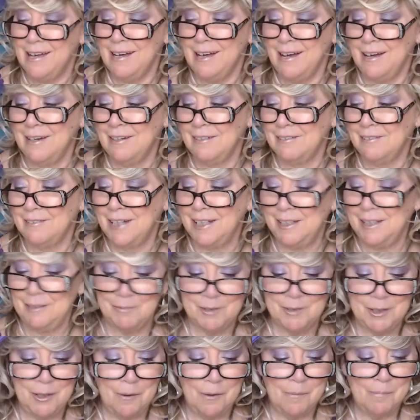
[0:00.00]

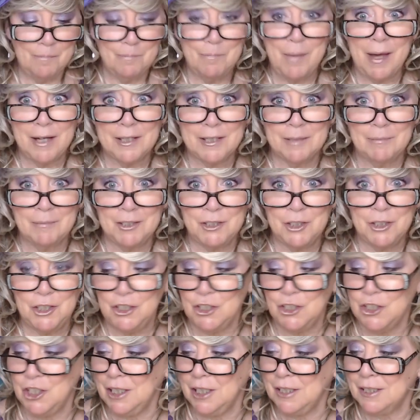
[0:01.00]
Alrighty, so back to my
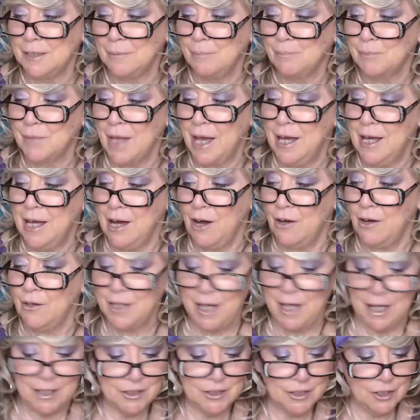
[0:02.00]
cheat sheets.
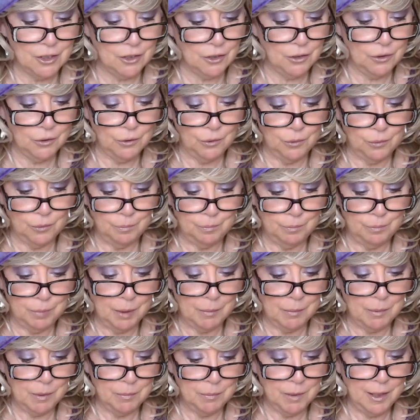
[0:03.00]
Okay, so
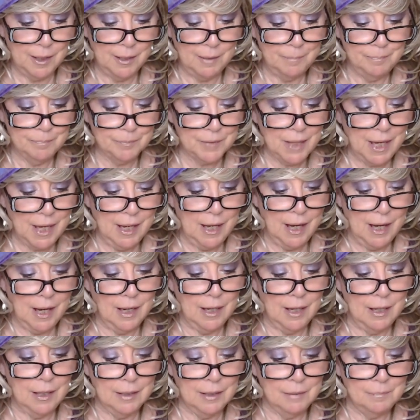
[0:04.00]
blah, blah, blah.
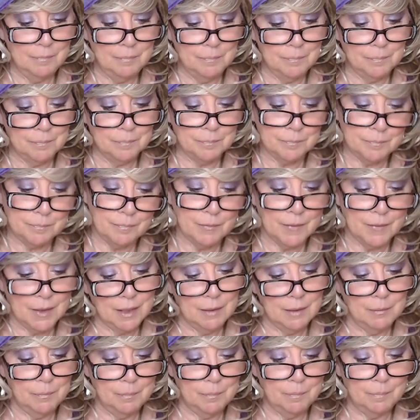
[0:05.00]
Um,
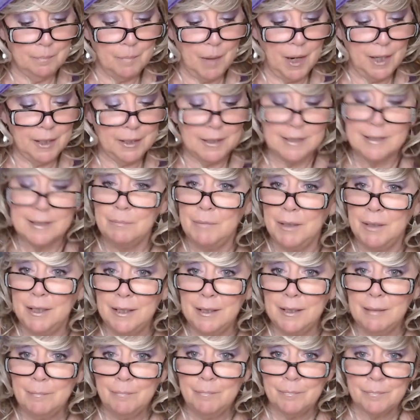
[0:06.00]
body is
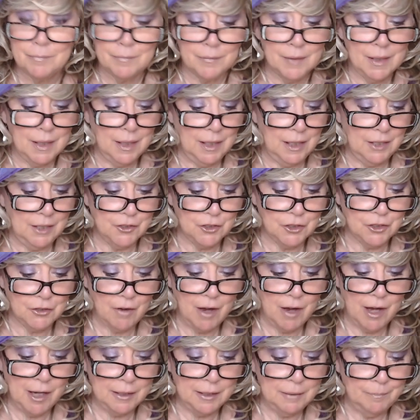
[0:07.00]
medium, it's
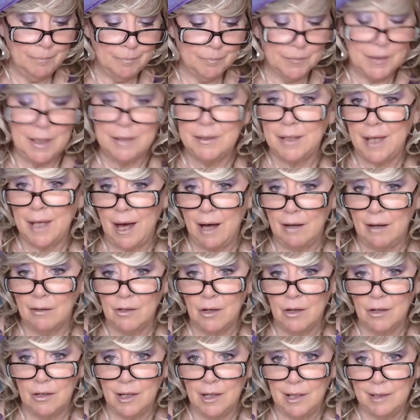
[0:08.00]
dry, the
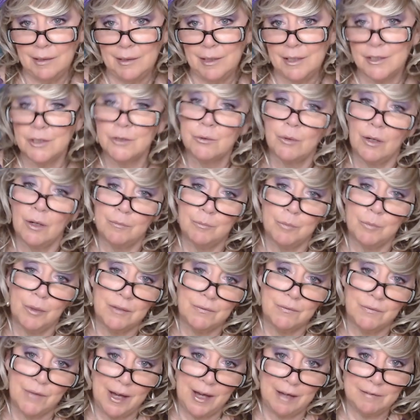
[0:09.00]
alcohol is
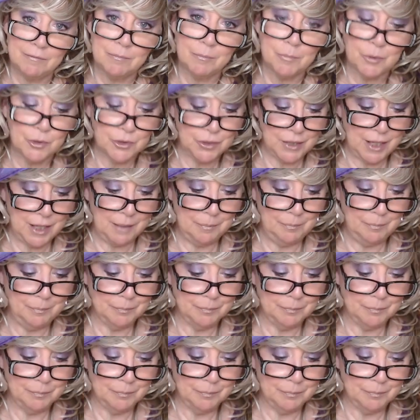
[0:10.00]
12.5%.